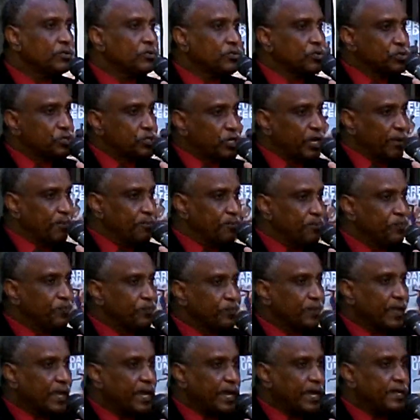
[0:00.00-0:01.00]
to them,
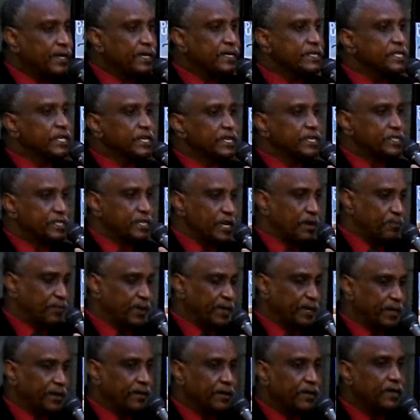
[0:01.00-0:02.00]
and nothing is
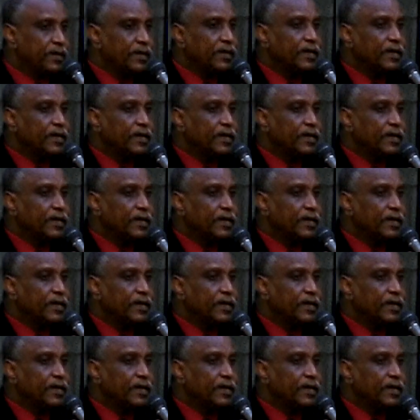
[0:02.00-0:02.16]
happening.